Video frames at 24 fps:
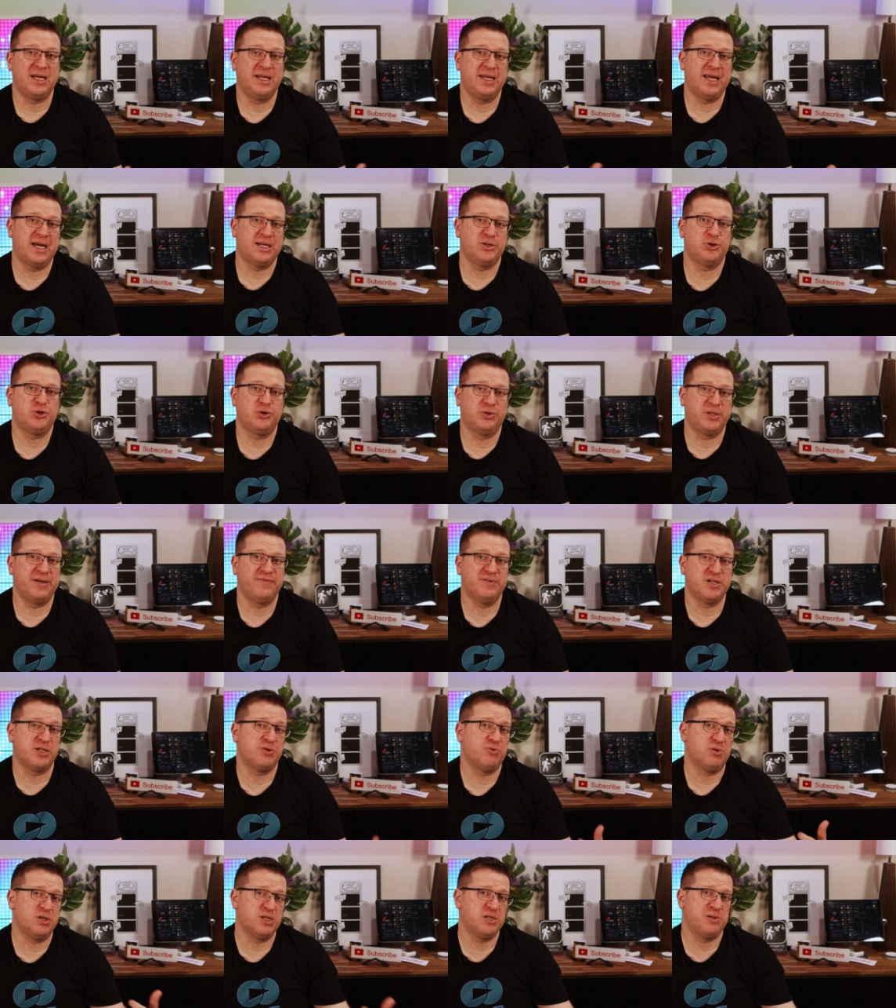And that should give
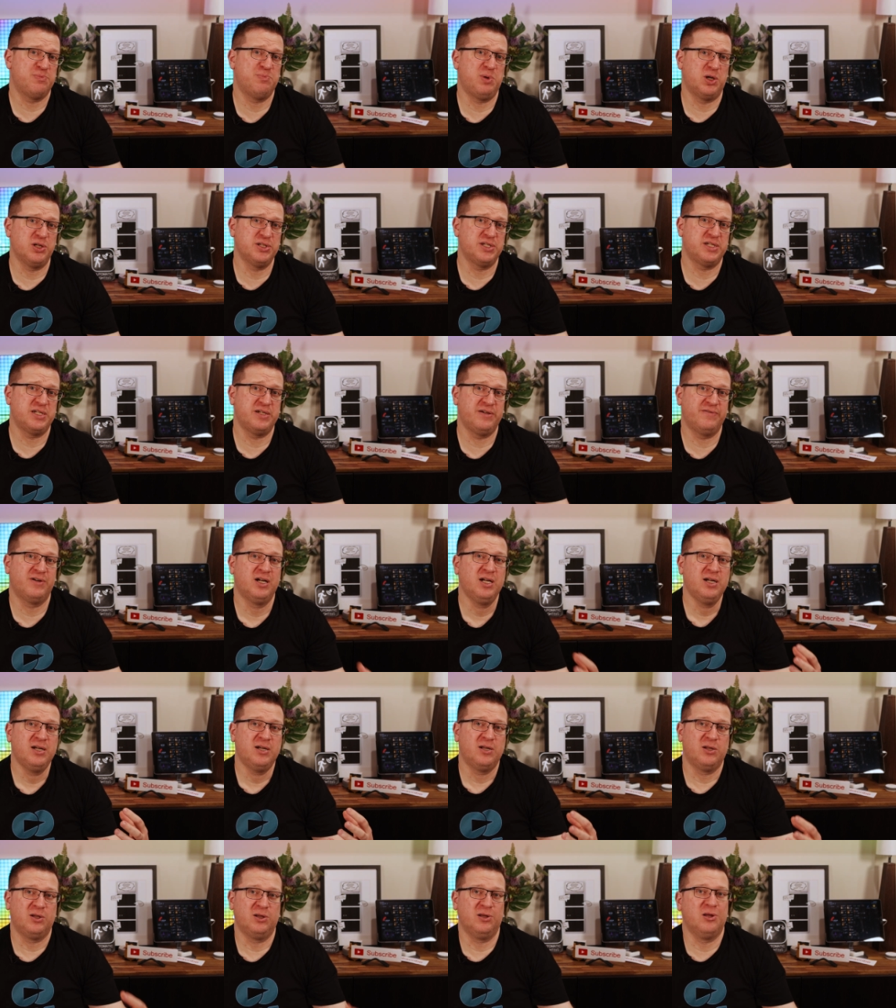us responsive
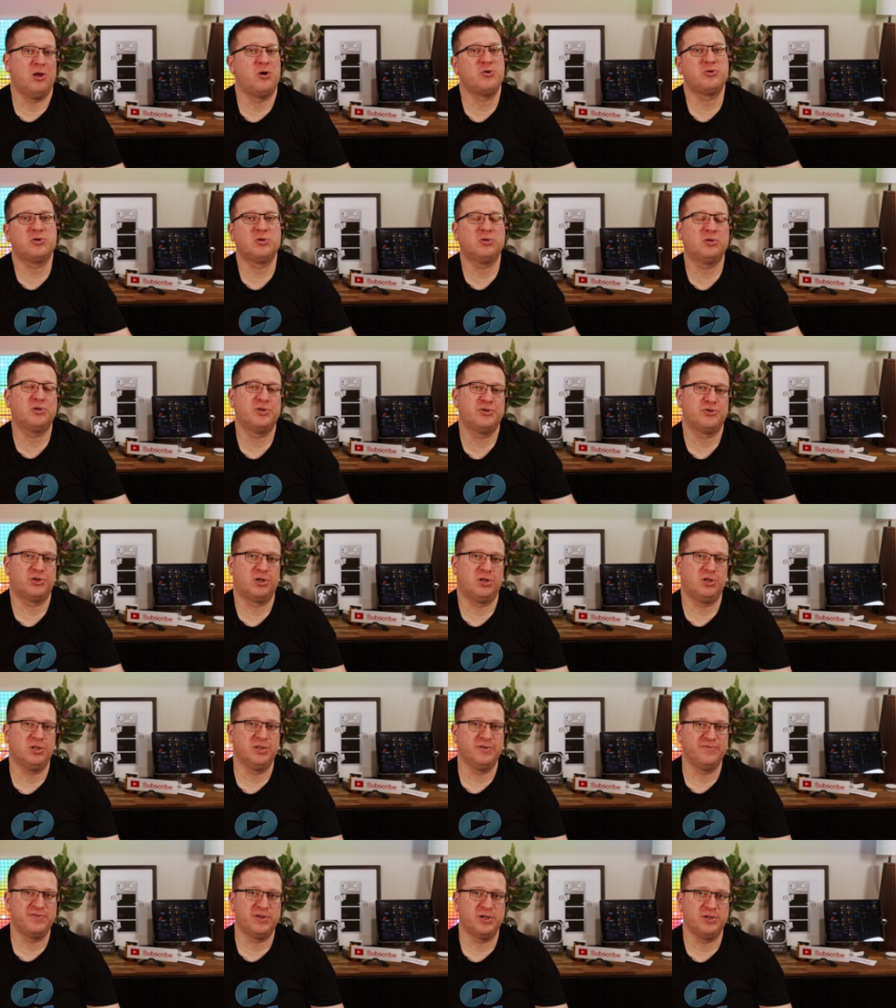local
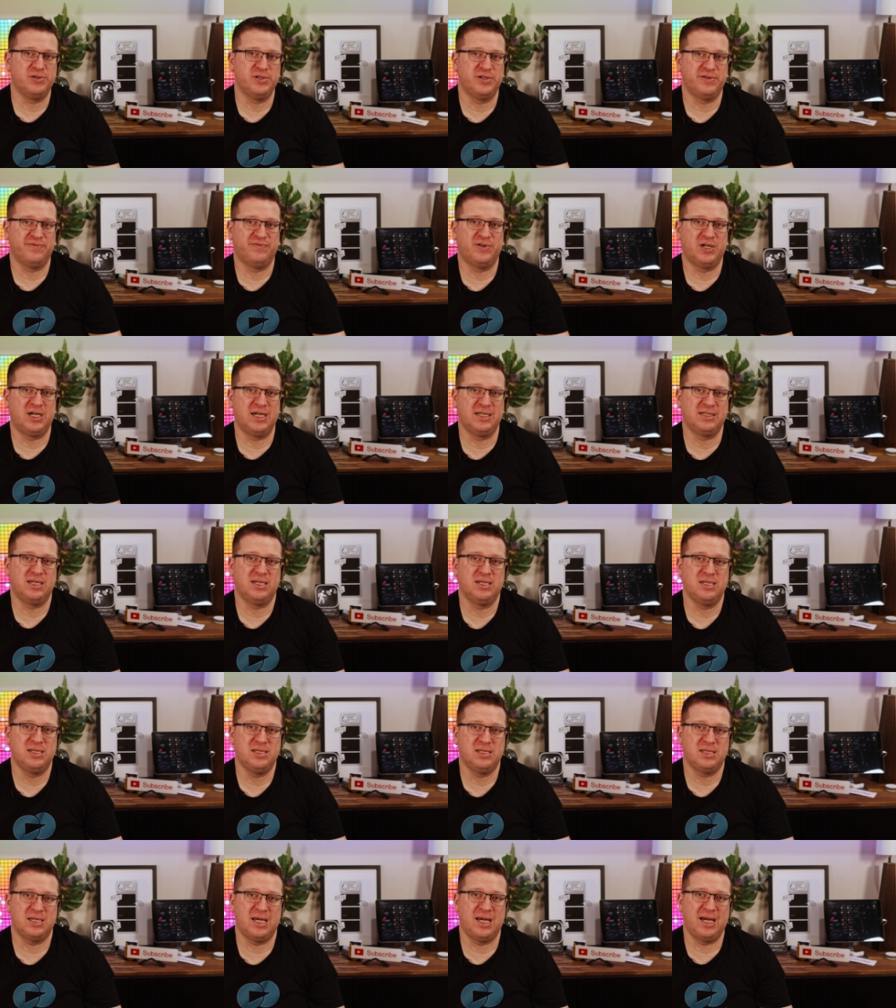control of those
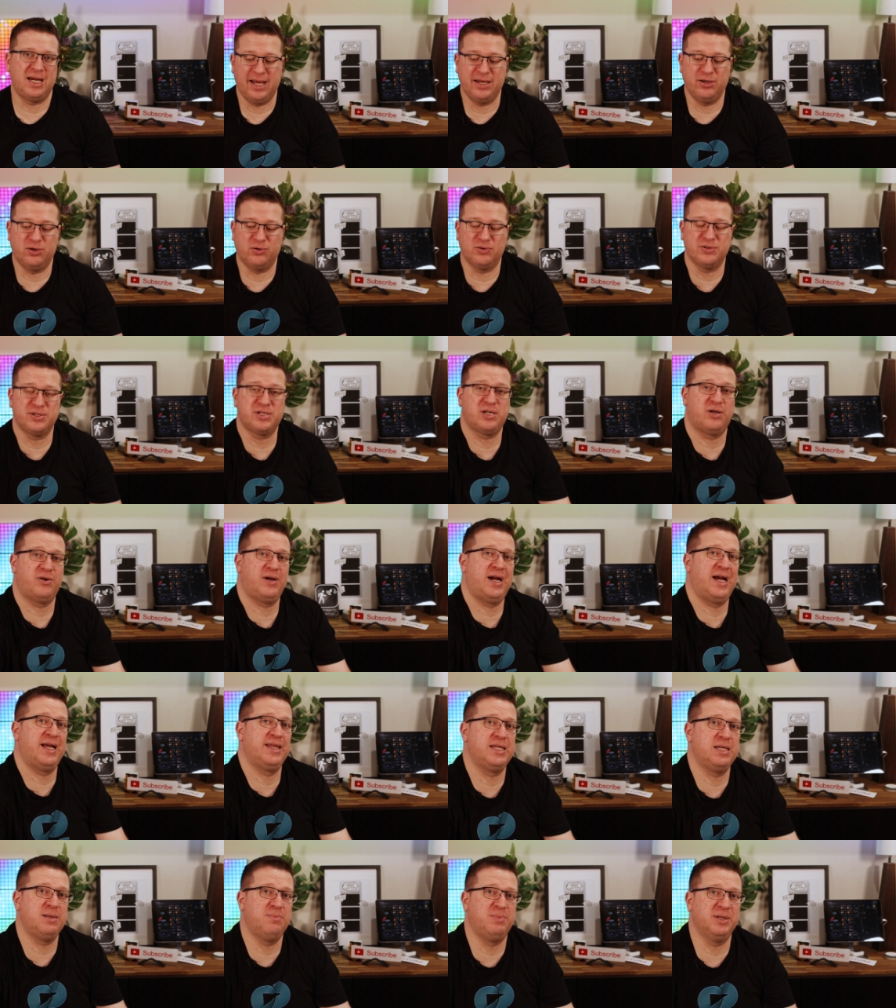devices and also
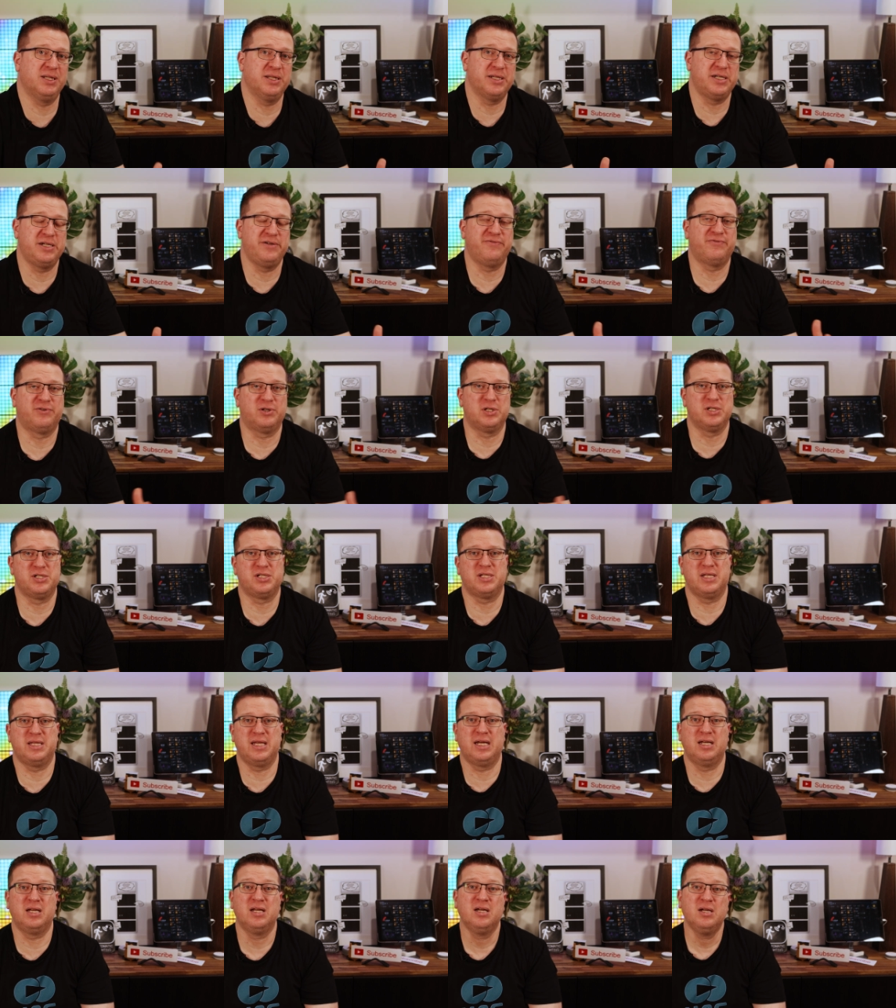add the ability for us to
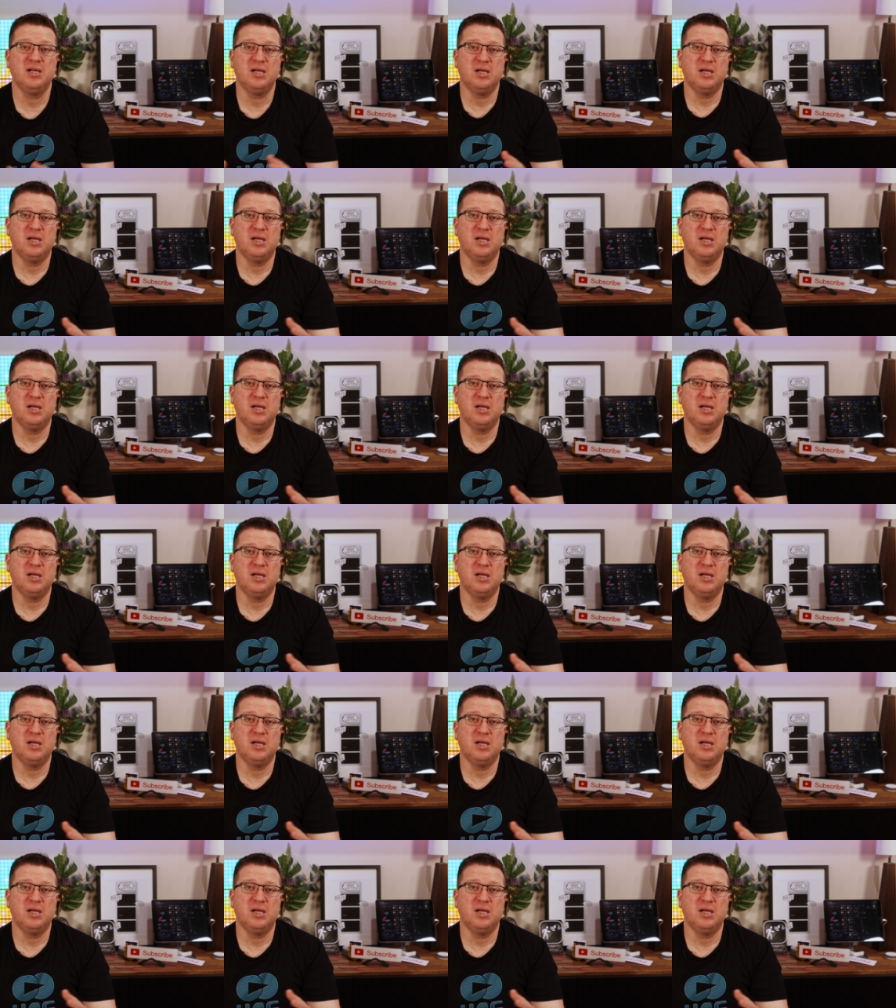then